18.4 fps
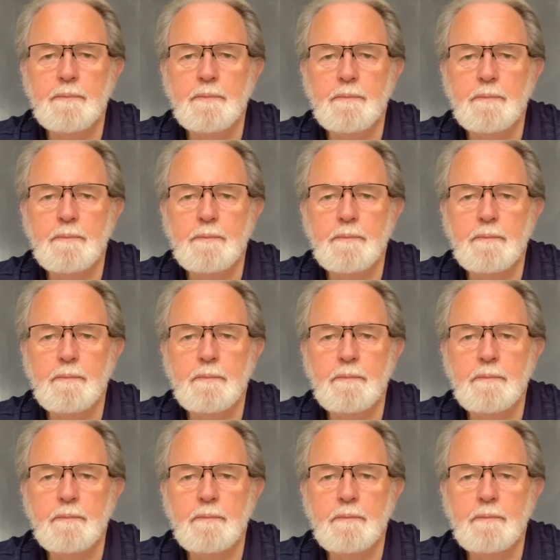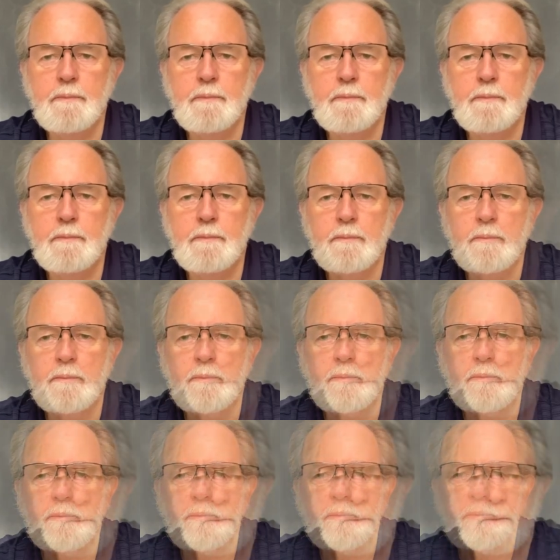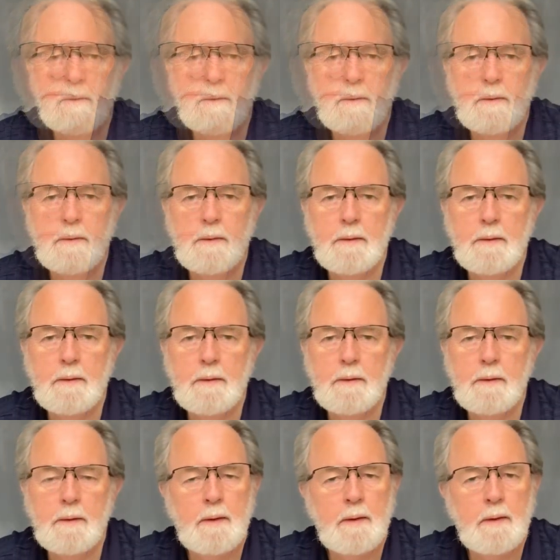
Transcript: Nobody speaks.